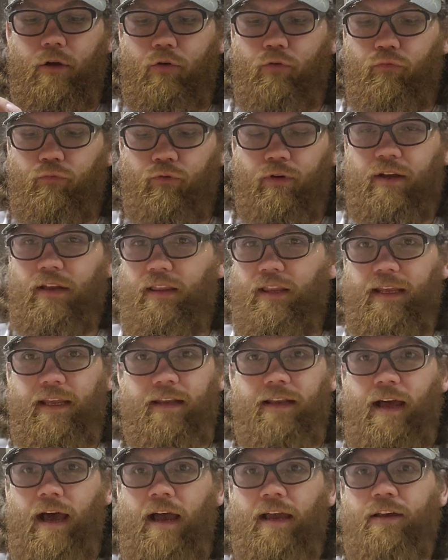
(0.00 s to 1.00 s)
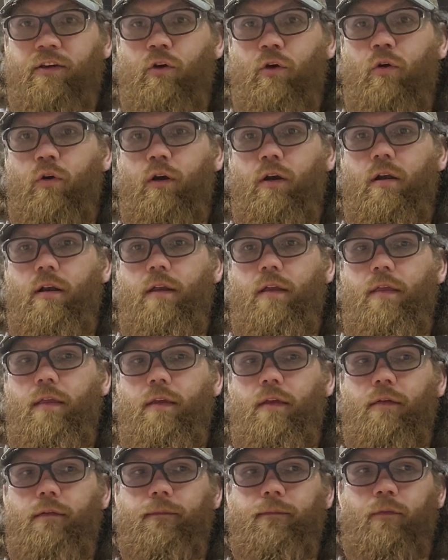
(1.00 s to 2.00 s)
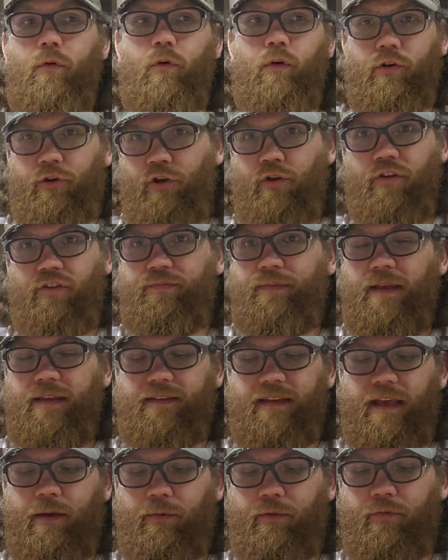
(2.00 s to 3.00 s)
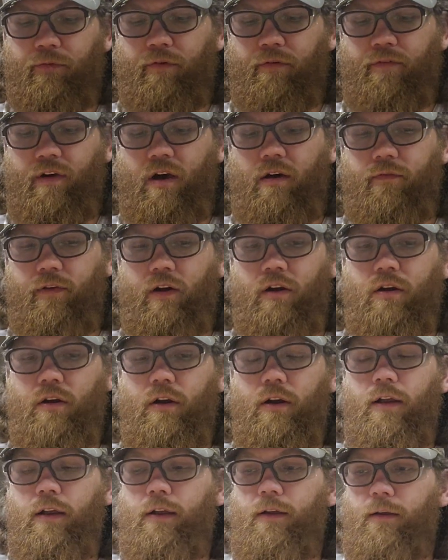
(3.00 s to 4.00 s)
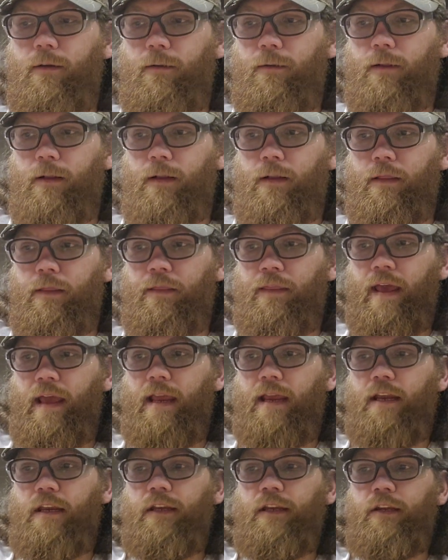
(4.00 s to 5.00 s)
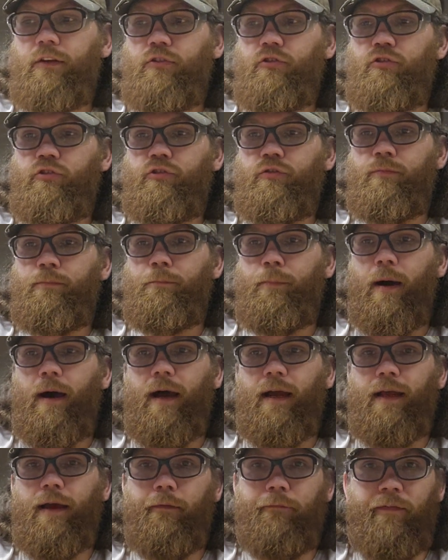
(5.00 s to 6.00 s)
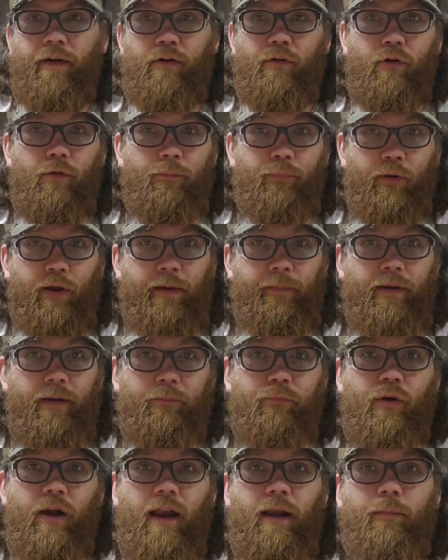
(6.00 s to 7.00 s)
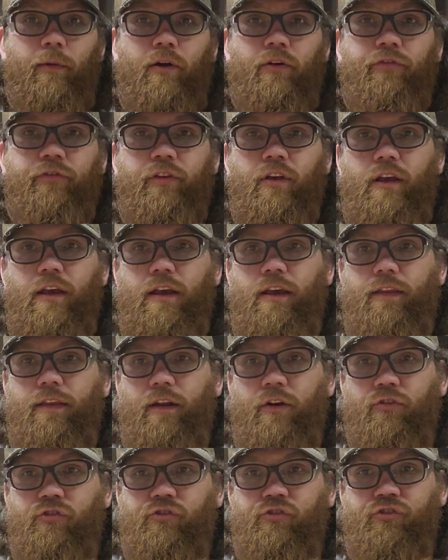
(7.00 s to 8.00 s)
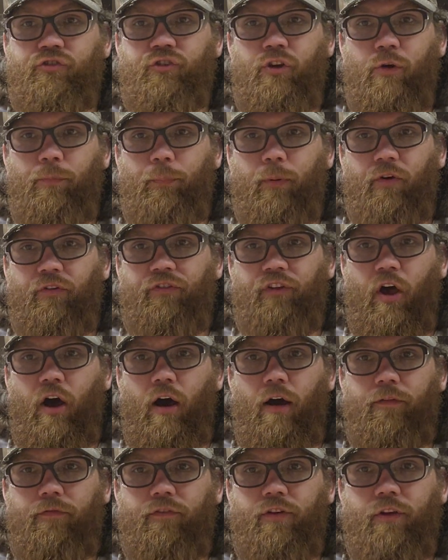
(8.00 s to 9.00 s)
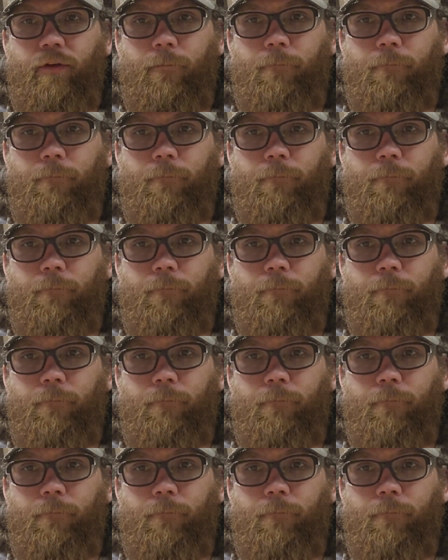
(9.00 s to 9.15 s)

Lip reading: really into I-Core or USPSA with a revolver, they buy a Federal premium primers that are super soft.